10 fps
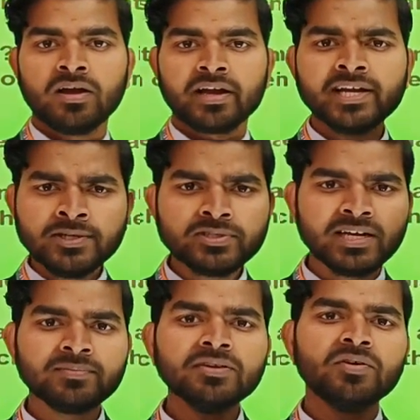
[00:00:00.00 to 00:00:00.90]
Can you
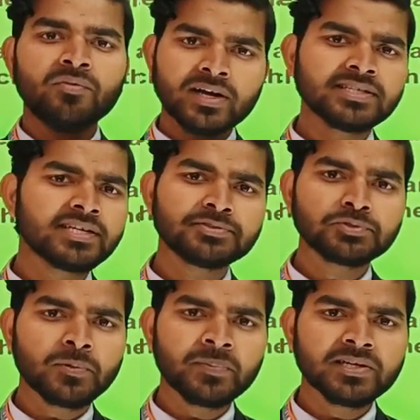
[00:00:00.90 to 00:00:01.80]
tell me what is
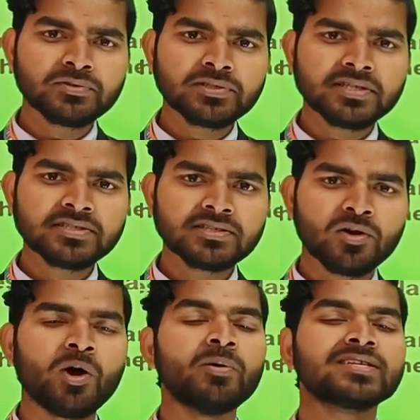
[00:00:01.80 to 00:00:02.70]
heterotrophic nutrition?
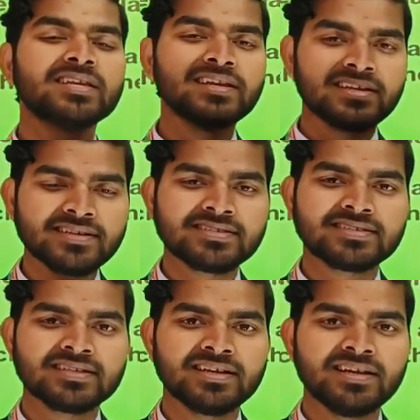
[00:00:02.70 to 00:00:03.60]
Obviously yes.